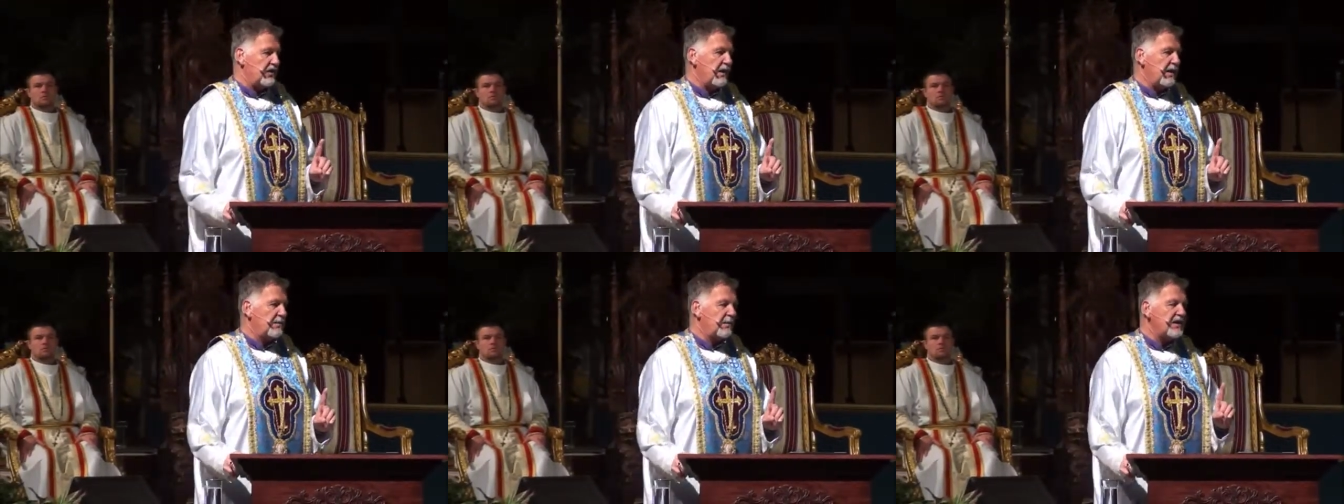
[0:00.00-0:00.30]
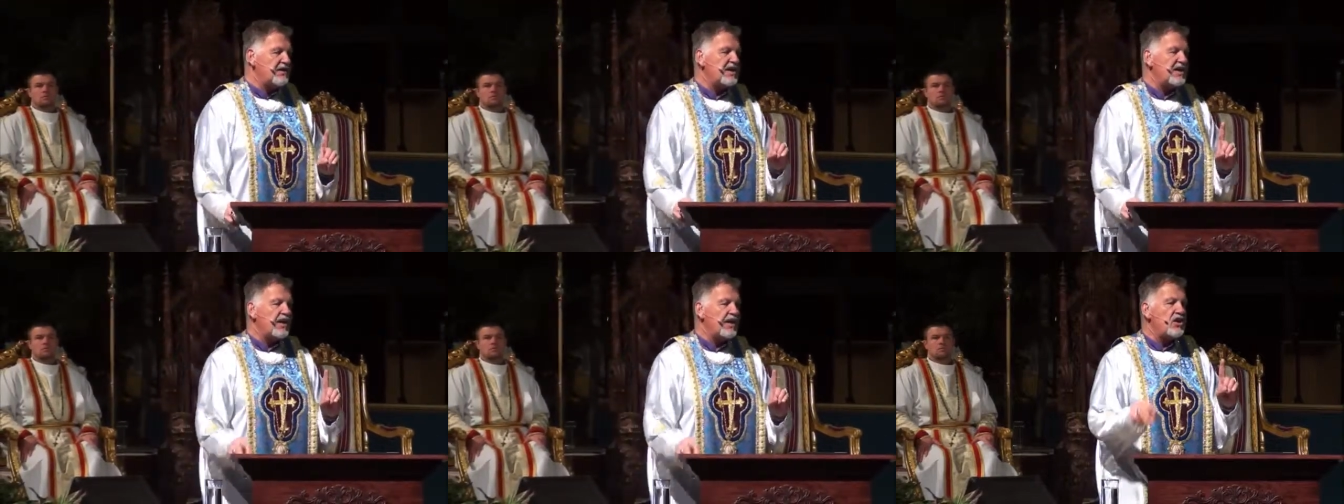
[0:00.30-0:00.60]

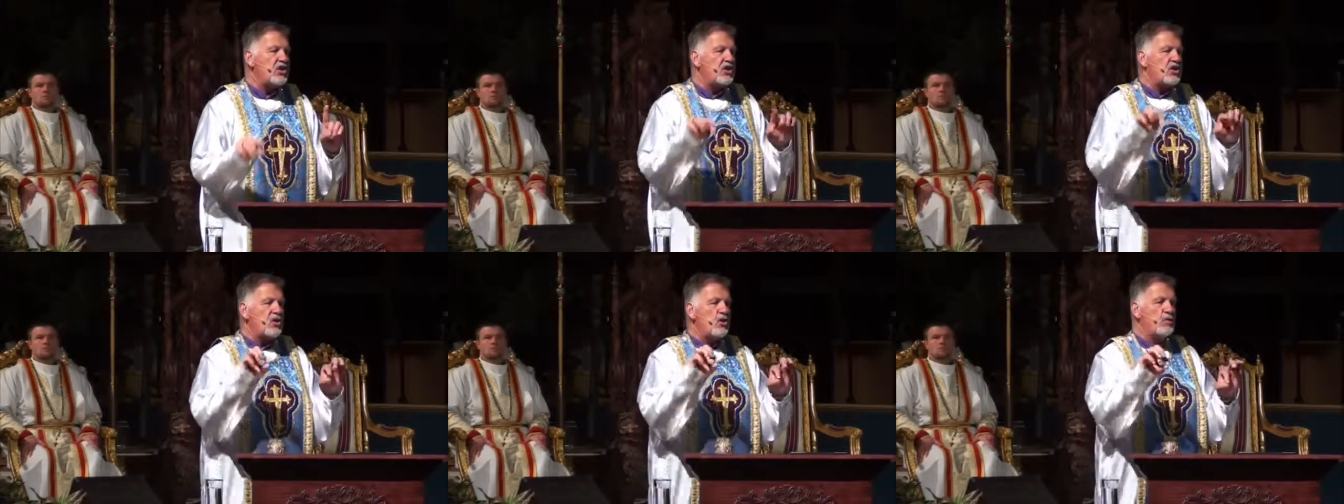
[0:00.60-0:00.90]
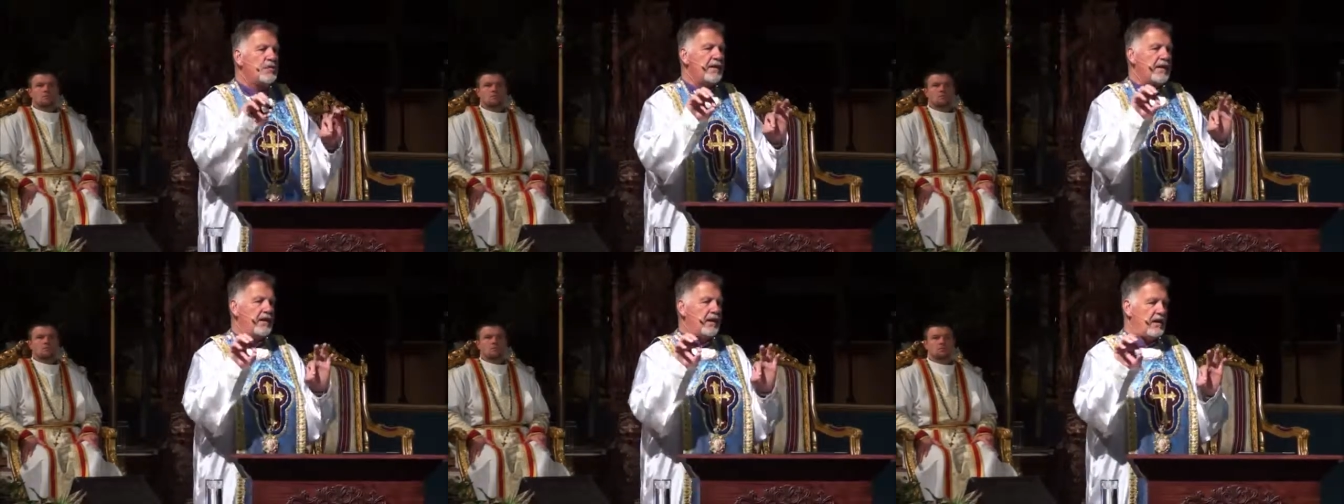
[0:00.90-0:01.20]
Everybody say
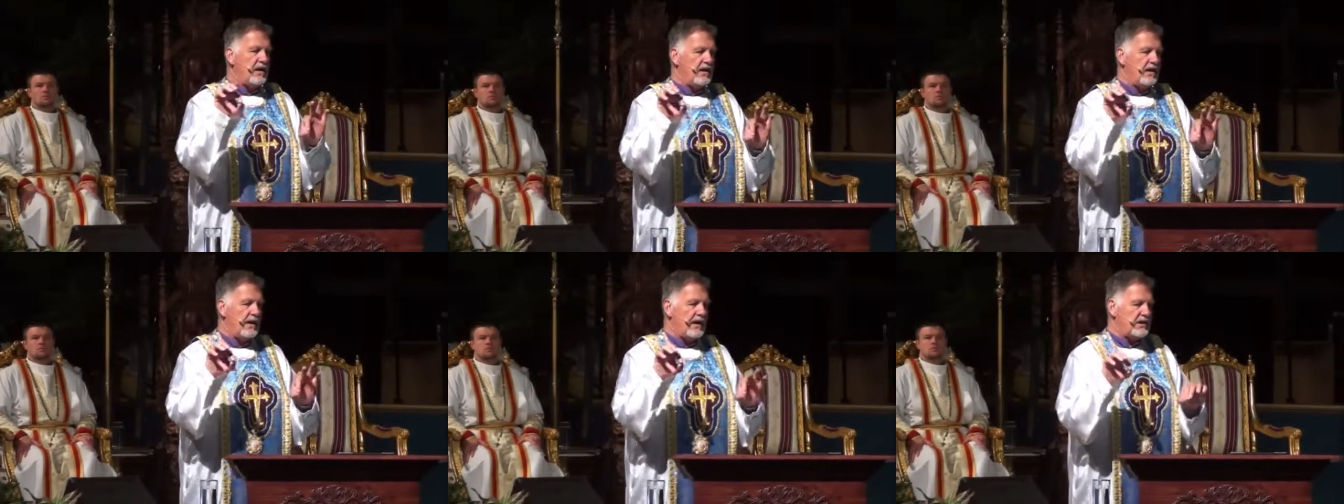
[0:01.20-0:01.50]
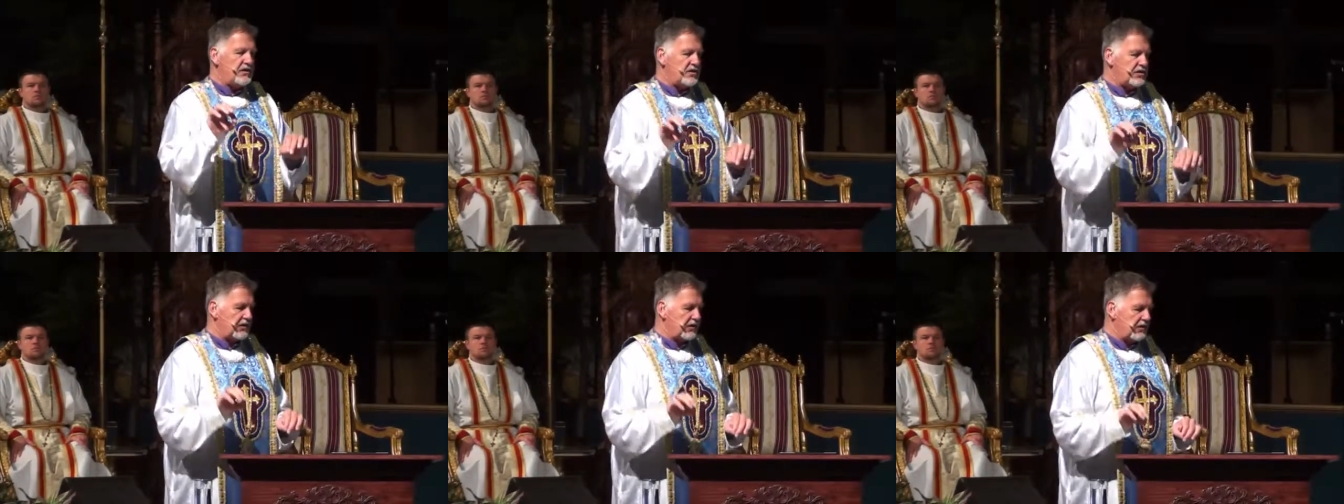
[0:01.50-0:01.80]
human
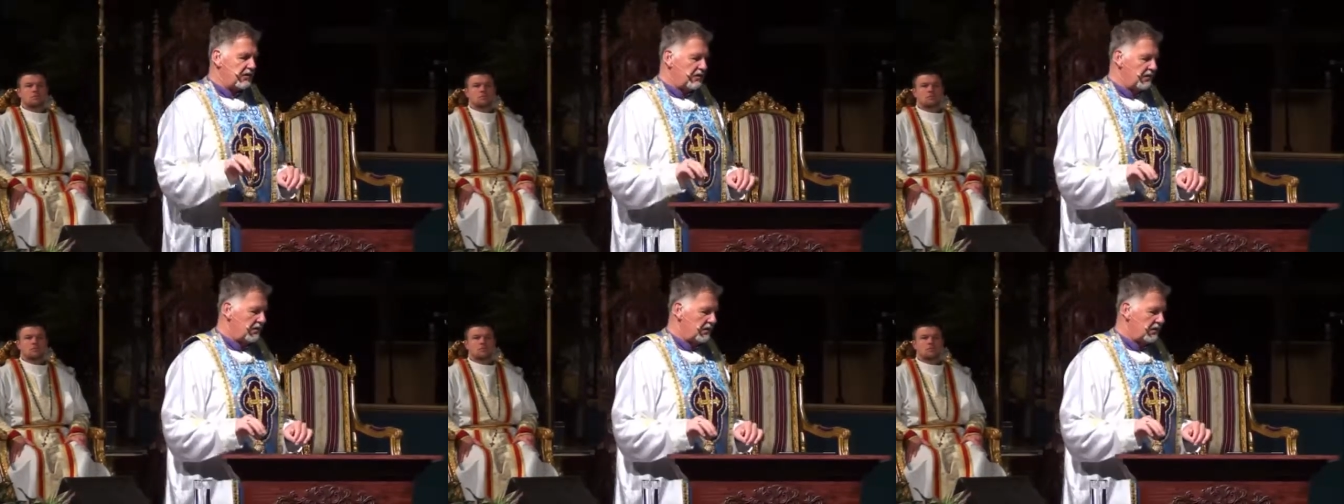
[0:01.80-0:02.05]
nature.